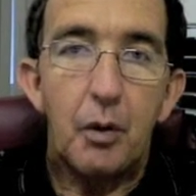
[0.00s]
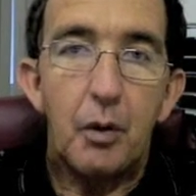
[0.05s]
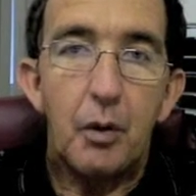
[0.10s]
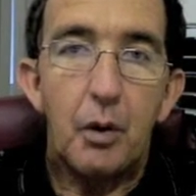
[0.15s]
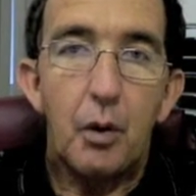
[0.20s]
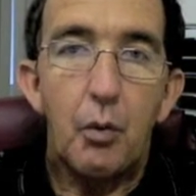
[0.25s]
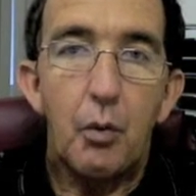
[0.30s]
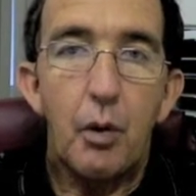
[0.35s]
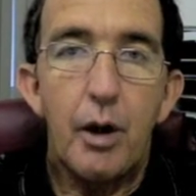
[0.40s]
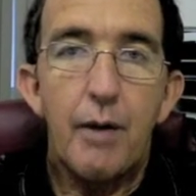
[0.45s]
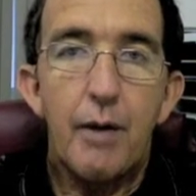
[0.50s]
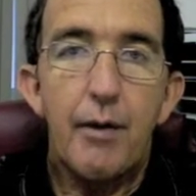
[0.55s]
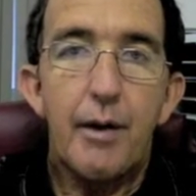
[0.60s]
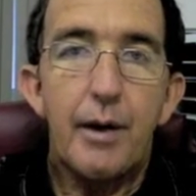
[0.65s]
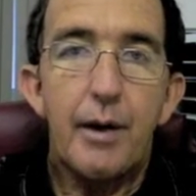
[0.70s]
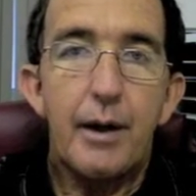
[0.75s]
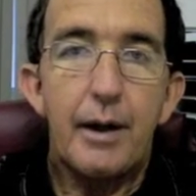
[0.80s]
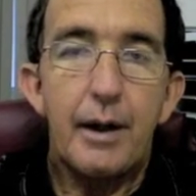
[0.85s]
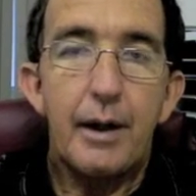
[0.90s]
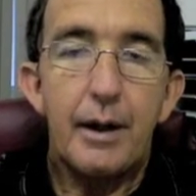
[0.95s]
or whatever
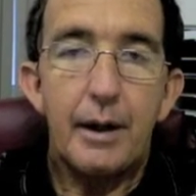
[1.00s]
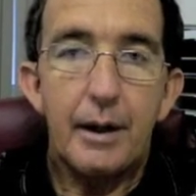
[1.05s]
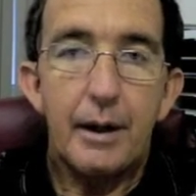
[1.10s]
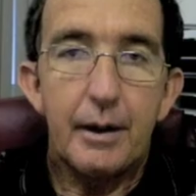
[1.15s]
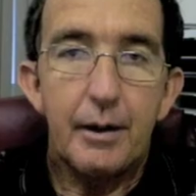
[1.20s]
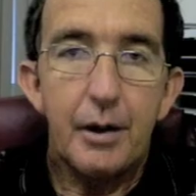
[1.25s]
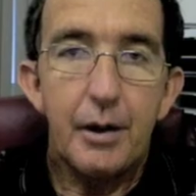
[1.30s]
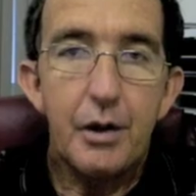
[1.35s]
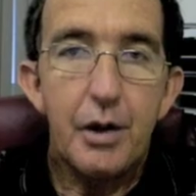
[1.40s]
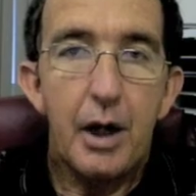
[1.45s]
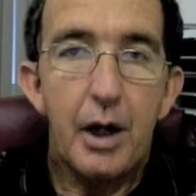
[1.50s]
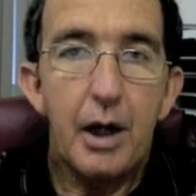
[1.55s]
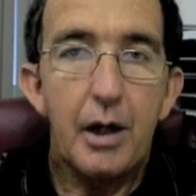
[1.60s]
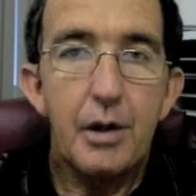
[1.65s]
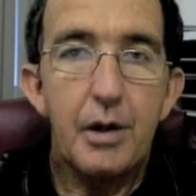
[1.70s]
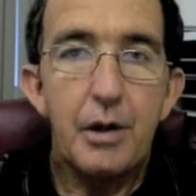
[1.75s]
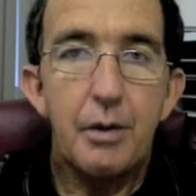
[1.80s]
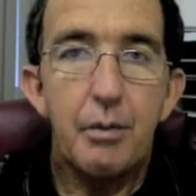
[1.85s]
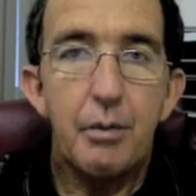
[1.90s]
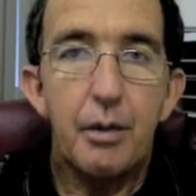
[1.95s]
the challenge
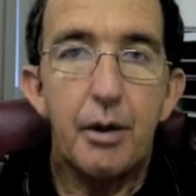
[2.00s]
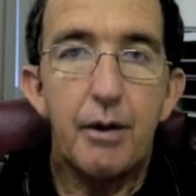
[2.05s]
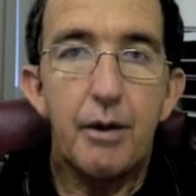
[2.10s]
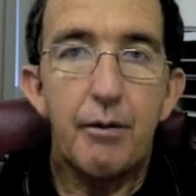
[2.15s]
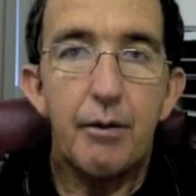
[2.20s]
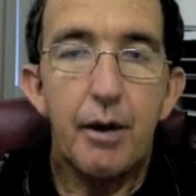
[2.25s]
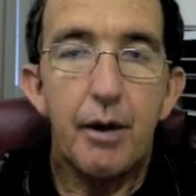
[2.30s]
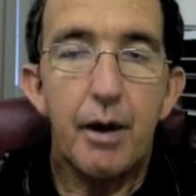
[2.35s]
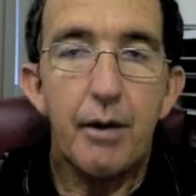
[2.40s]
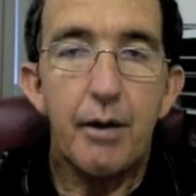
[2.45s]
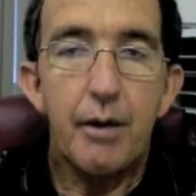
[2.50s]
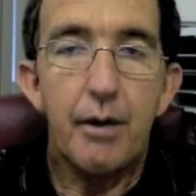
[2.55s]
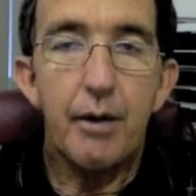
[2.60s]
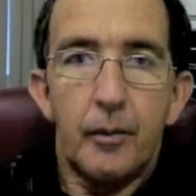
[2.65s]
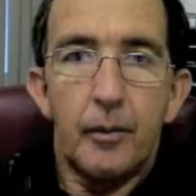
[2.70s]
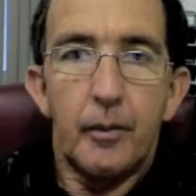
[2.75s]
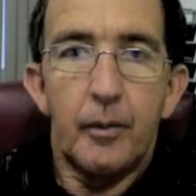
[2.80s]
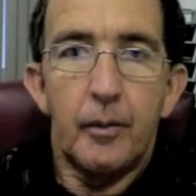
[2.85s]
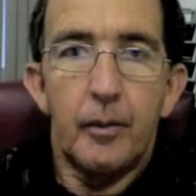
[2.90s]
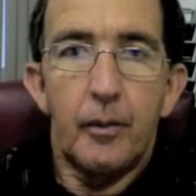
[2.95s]
you put in front of us.
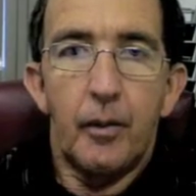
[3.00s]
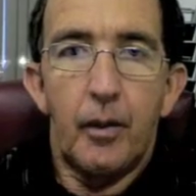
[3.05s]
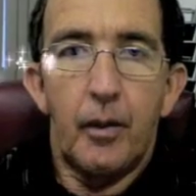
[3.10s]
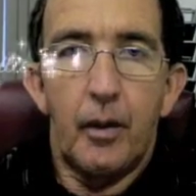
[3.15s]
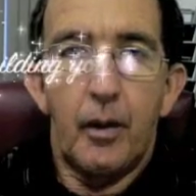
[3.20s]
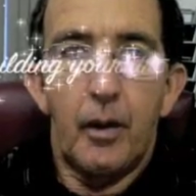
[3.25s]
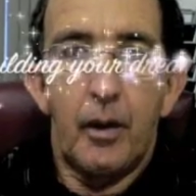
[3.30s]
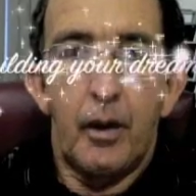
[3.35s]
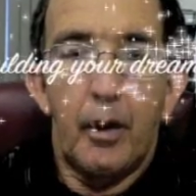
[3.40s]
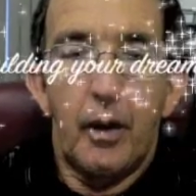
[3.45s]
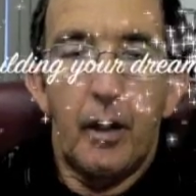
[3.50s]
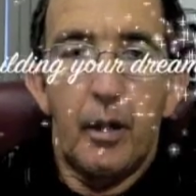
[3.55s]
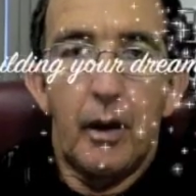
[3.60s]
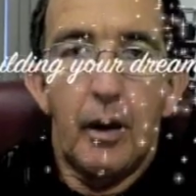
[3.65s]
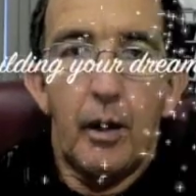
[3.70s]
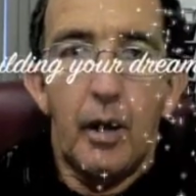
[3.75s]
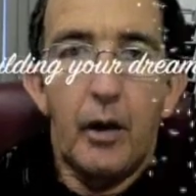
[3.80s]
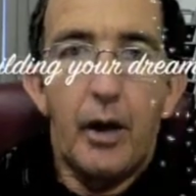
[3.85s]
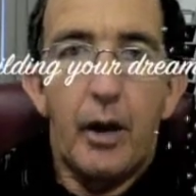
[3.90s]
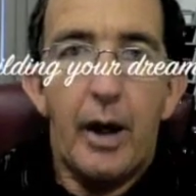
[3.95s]

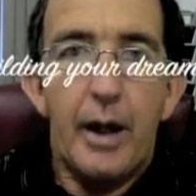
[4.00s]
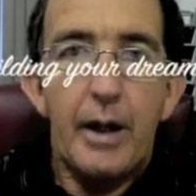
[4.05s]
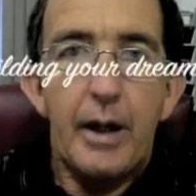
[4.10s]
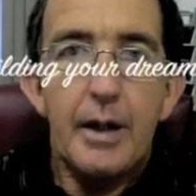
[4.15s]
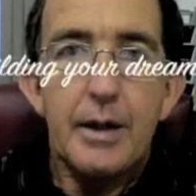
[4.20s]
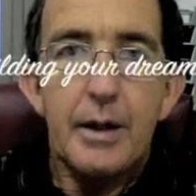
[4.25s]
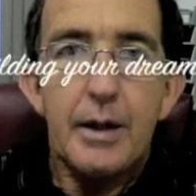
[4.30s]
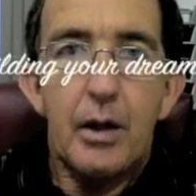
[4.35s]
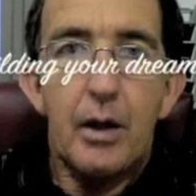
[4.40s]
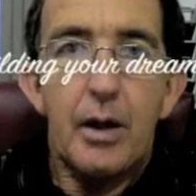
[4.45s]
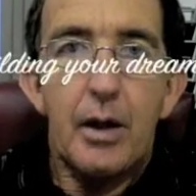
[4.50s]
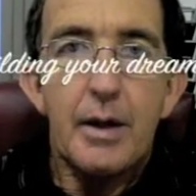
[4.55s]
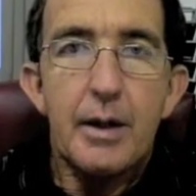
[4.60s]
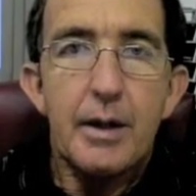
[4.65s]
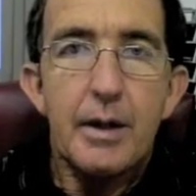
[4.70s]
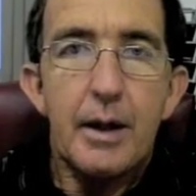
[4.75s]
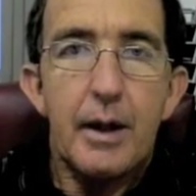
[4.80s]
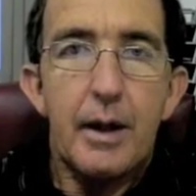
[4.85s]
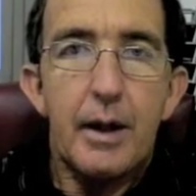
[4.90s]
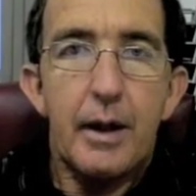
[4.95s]
Okay, so let's
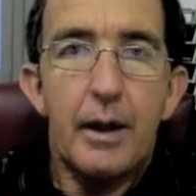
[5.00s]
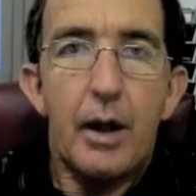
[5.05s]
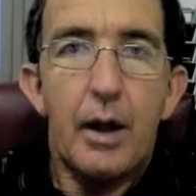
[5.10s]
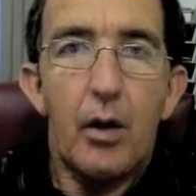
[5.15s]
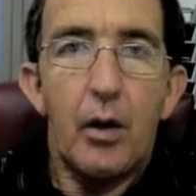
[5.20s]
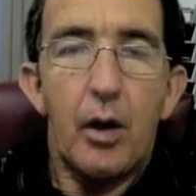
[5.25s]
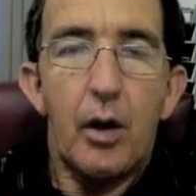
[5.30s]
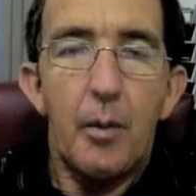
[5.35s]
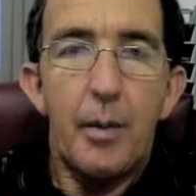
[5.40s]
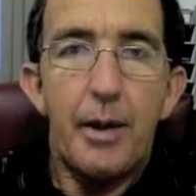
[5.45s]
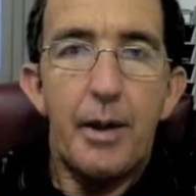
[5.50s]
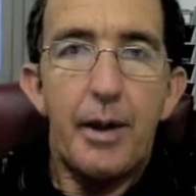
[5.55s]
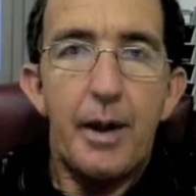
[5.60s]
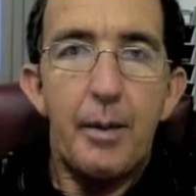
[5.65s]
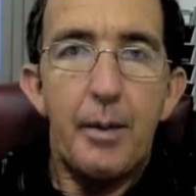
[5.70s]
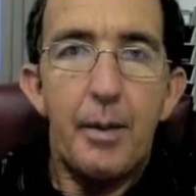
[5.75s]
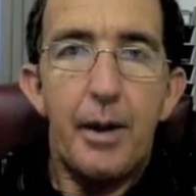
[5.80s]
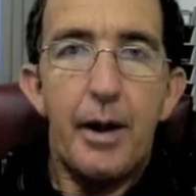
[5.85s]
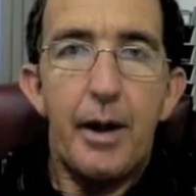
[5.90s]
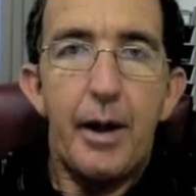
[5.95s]
go a little bit
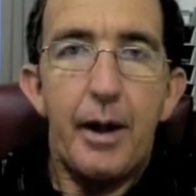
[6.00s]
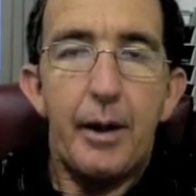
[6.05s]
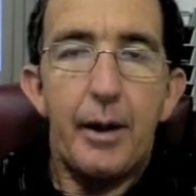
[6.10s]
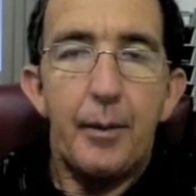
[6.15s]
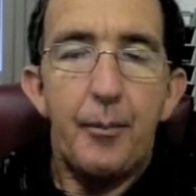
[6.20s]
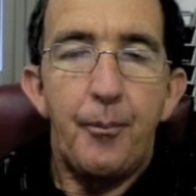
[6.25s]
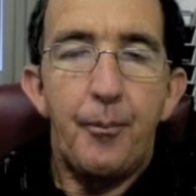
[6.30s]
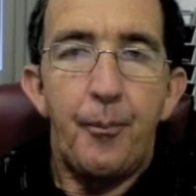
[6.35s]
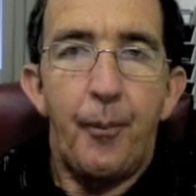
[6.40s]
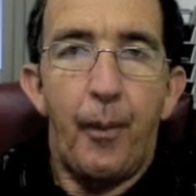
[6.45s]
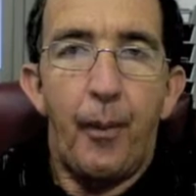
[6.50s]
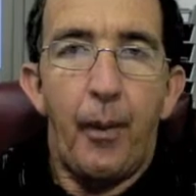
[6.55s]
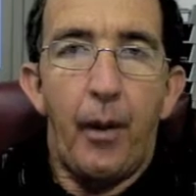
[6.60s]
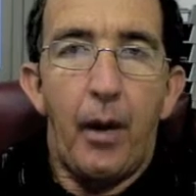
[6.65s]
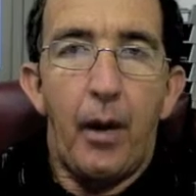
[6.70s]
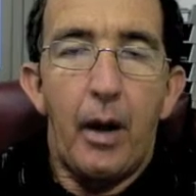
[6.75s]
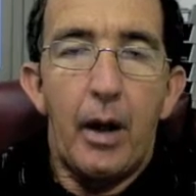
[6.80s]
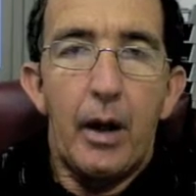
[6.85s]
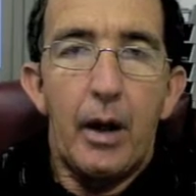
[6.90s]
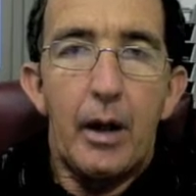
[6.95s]
deeper now.
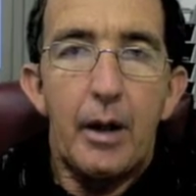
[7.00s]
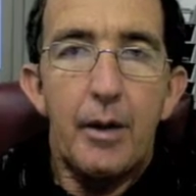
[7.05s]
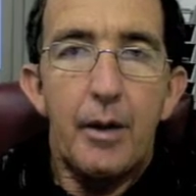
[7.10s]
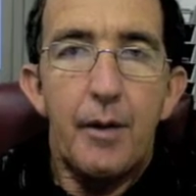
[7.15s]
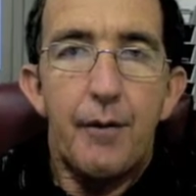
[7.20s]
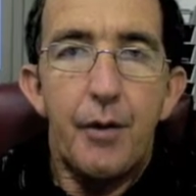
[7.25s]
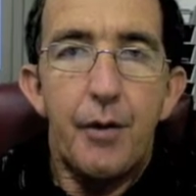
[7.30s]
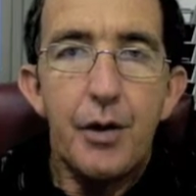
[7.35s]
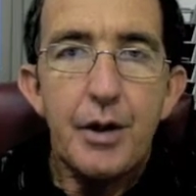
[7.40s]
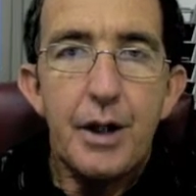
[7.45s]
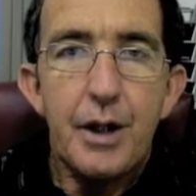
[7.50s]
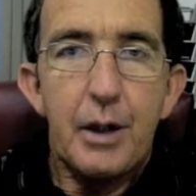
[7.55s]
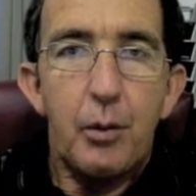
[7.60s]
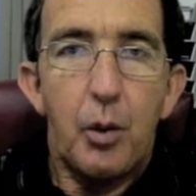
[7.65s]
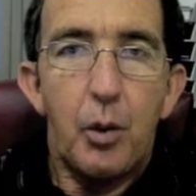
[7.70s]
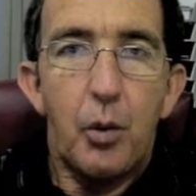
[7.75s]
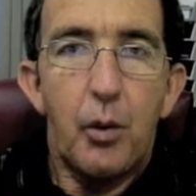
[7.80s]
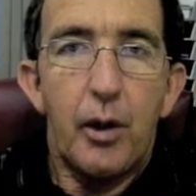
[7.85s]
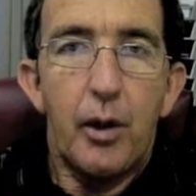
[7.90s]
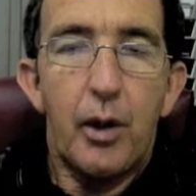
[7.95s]
The first thing
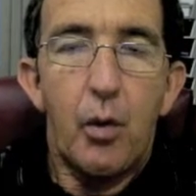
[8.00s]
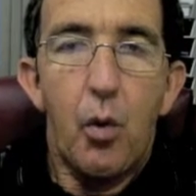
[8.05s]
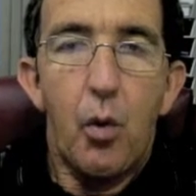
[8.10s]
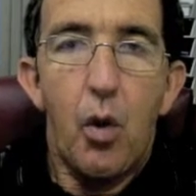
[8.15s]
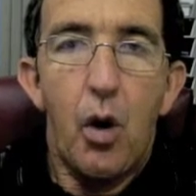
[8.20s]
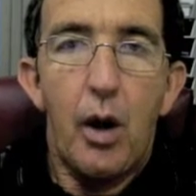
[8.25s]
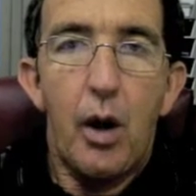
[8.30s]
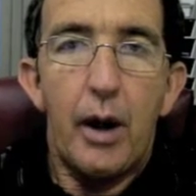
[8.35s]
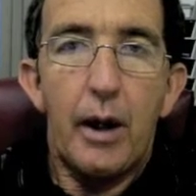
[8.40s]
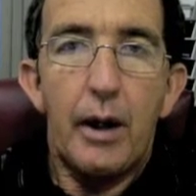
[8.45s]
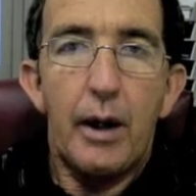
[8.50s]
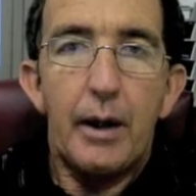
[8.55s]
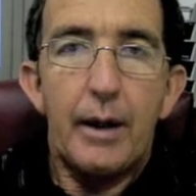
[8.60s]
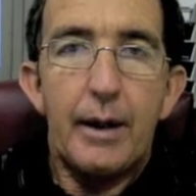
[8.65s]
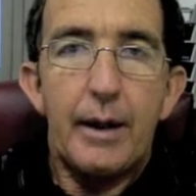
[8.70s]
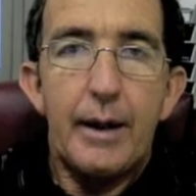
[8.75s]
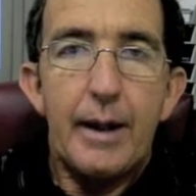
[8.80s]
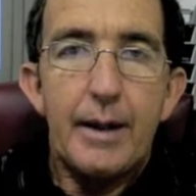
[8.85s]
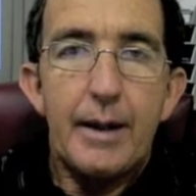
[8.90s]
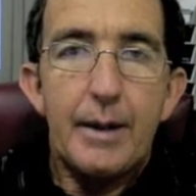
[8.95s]
we'll require
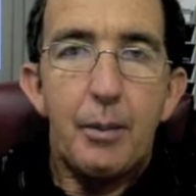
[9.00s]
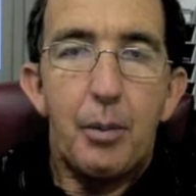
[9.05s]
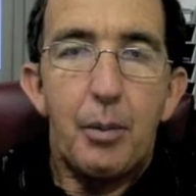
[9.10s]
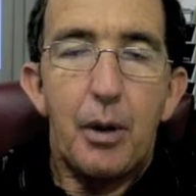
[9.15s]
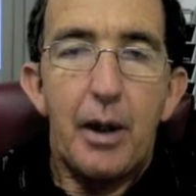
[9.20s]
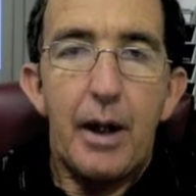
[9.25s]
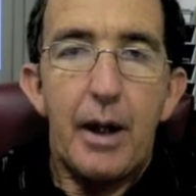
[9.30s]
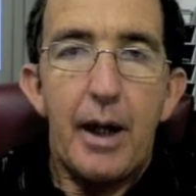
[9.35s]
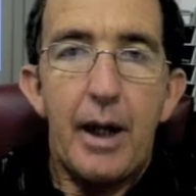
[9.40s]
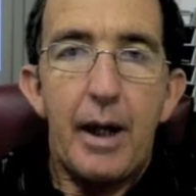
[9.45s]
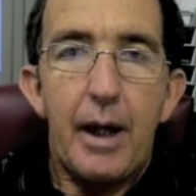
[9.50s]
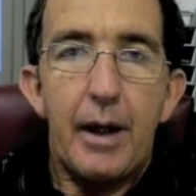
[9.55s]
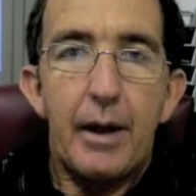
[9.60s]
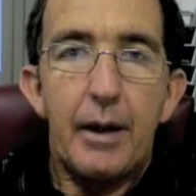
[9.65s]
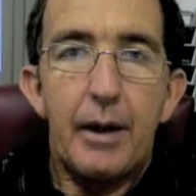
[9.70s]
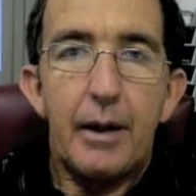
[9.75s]
is a plan